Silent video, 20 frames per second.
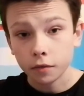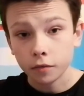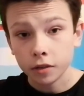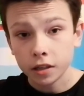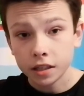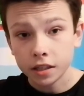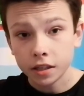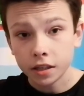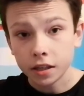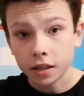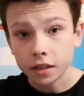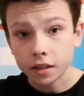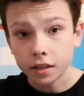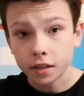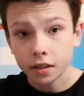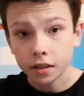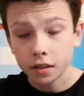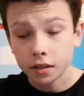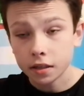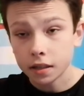The reason is
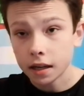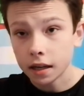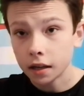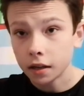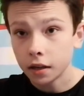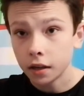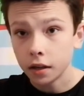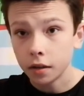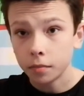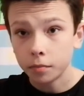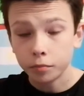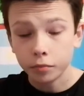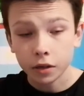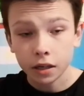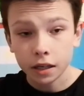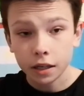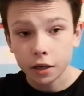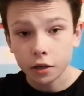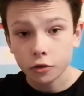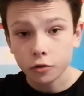Saka,
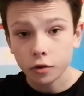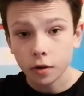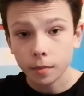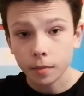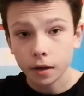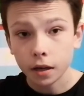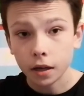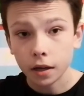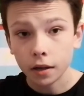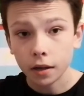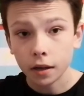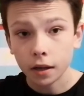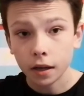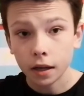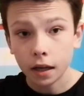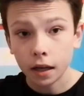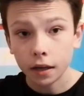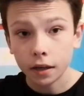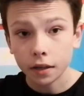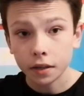brilliant dribbler
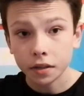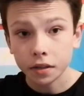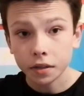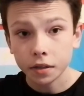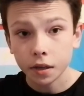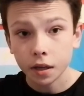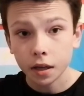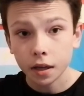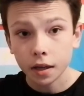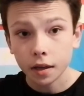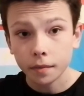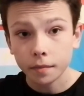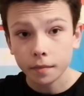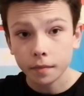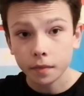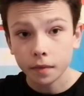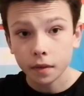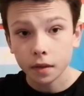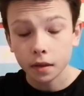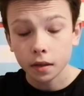and
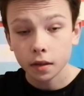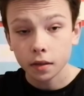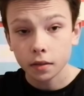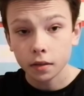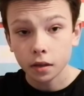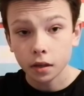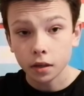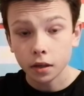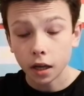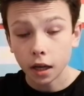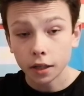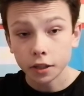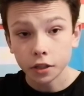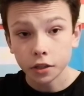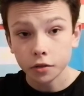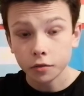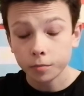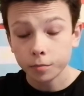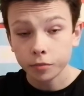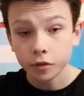like
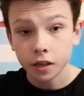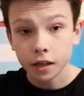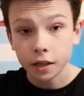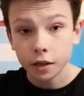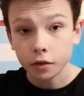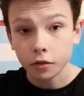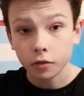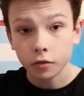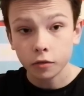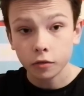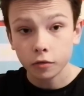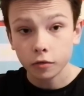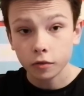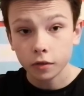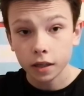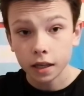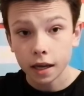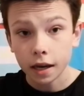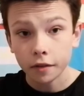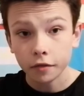just brilliant
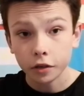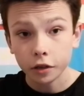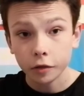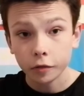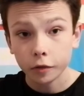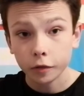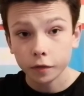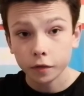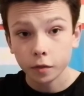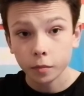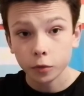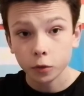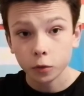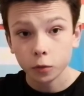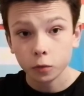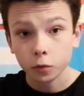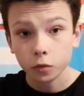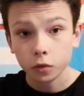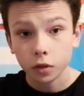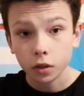carrier of the
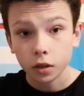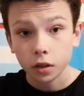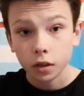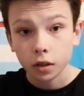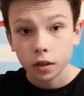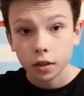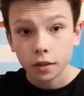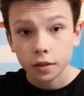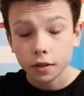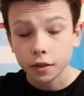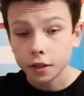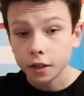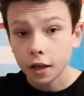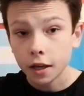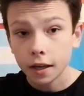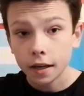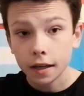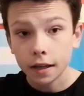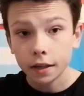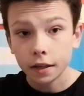ball.
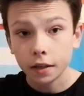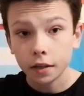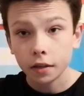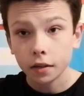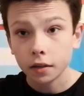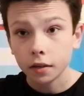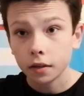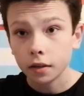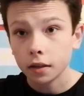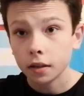Sterling